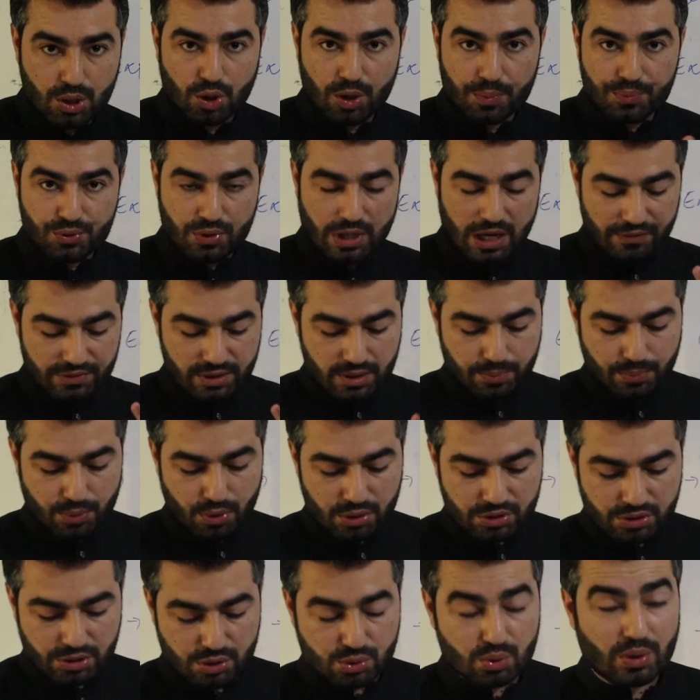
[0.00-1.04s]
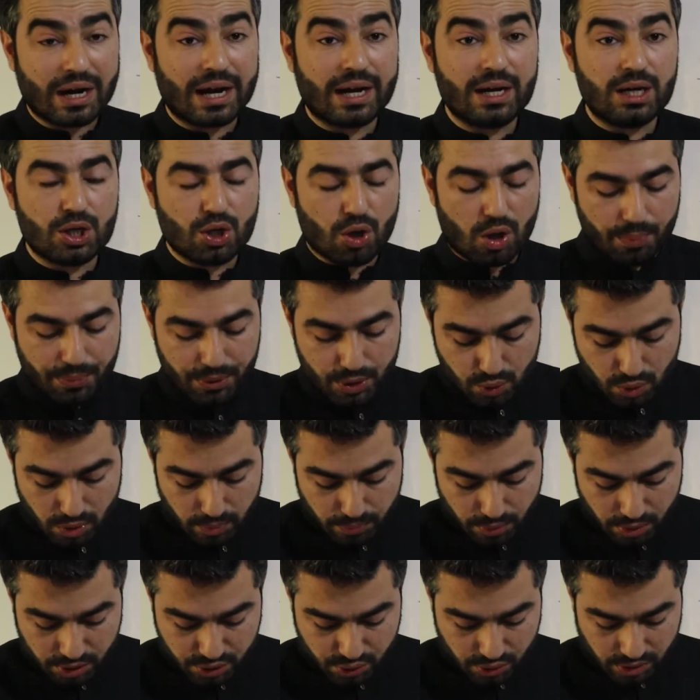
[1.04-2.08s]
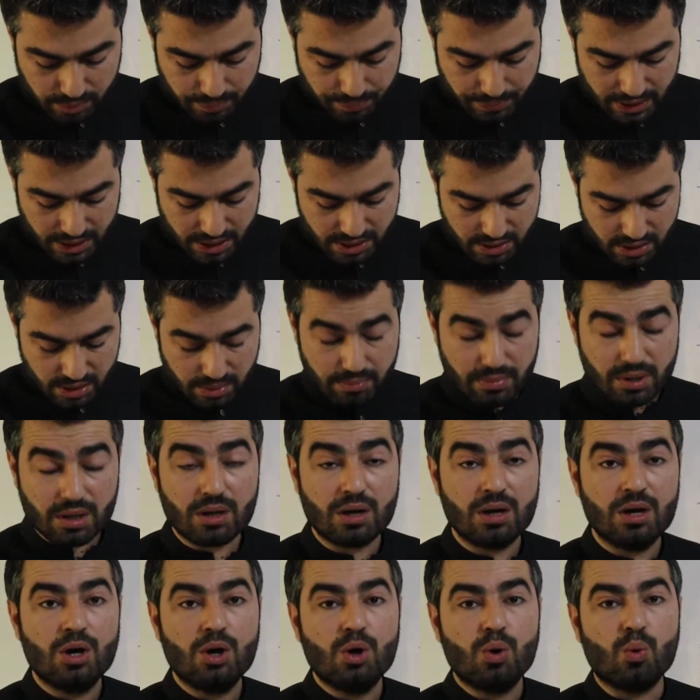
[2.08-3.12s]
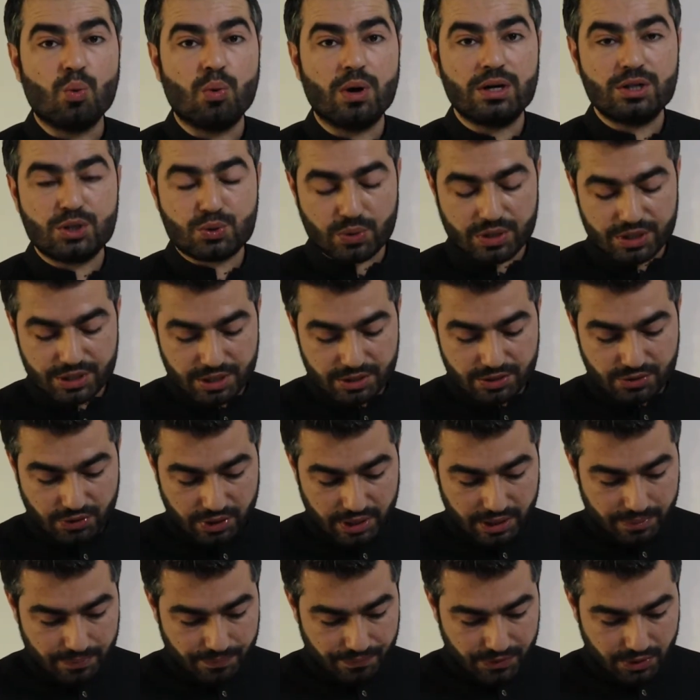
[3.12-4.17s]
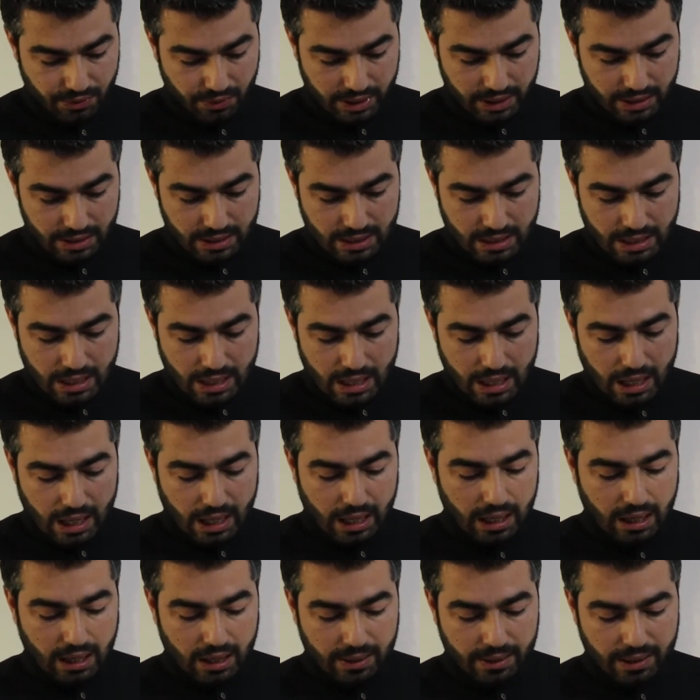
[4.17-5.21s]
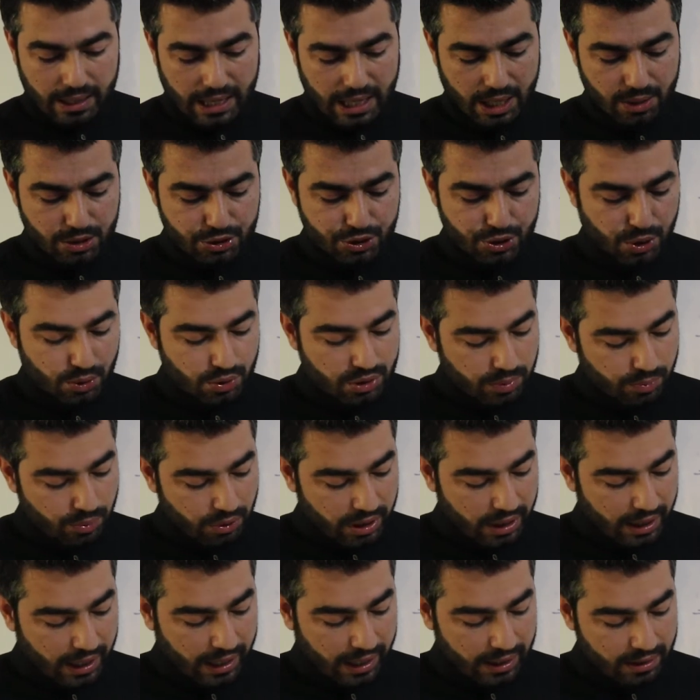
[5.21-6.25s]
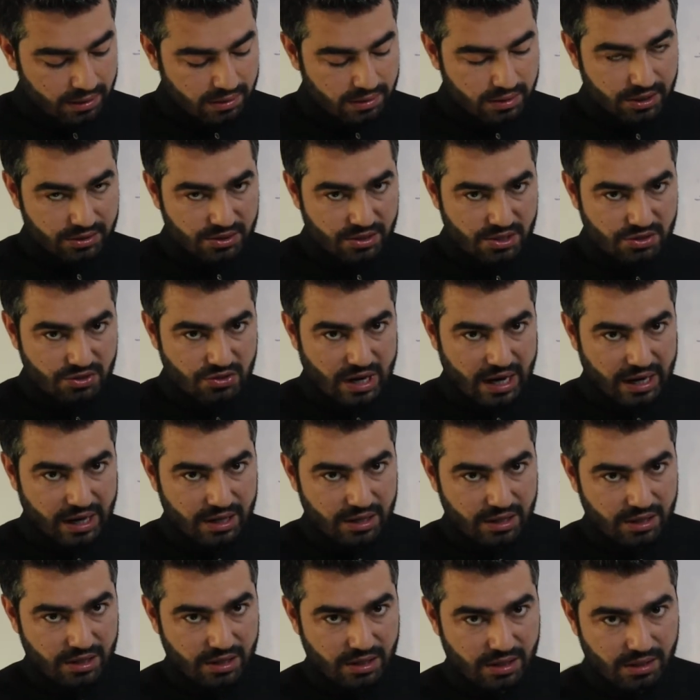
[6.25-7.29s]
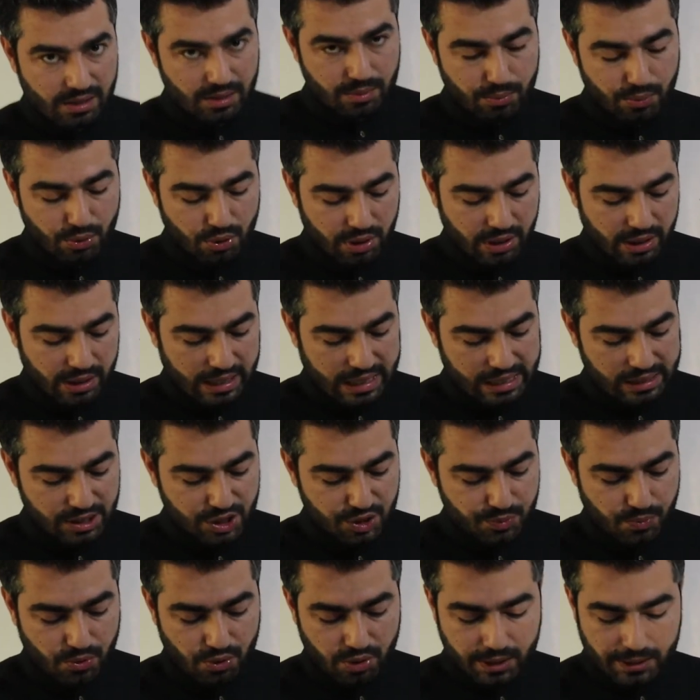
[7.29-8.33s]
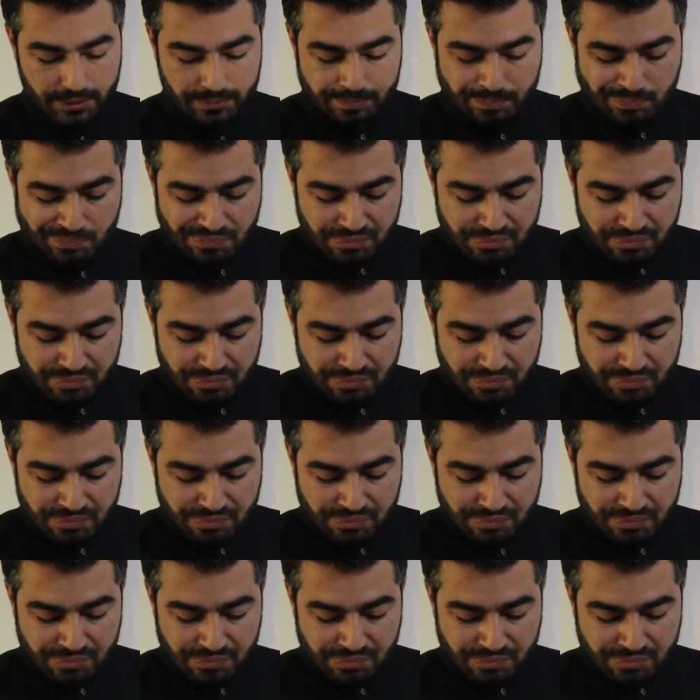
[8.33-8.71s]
hope you have the books. So kindly open your books on page number 123, right? I will show you the book again. This is second year book, English book.